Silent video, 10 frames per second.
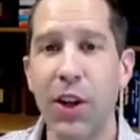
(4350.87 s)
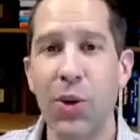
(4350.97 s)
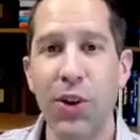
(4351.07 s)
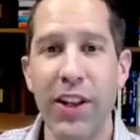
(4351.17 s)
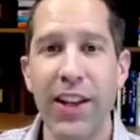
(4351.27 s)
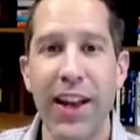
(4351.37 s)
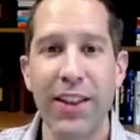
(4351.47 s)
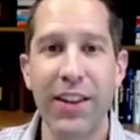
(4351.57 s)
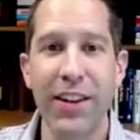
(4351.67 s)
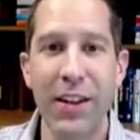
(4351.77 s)
we're looking
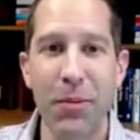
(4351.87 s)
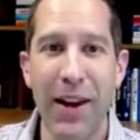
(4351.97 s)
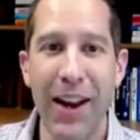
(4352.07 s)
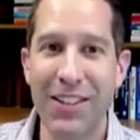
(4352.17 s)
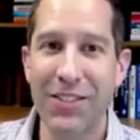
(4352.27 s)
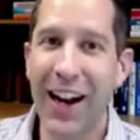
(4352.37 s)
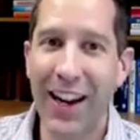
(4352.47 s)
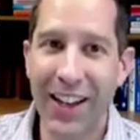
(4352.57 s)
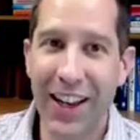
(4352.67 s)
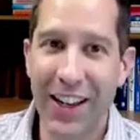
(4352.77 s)
at the impact of
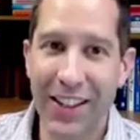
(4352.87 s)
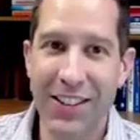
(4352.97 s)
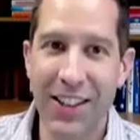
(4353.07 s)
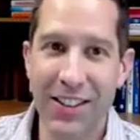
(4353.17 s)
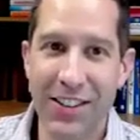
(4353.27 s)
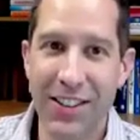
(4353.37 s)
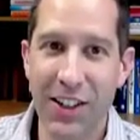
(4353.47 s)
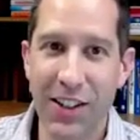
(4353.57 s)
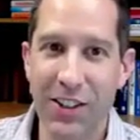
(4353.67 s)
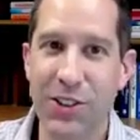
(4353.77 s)
eye gaze on
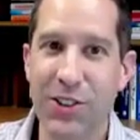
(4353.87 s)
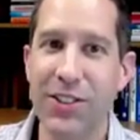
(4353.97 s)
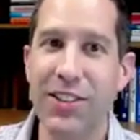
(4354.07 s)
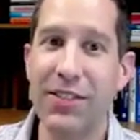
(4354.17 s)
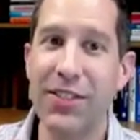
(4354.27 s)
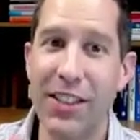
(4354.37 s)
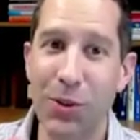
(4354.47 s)
psychological safety.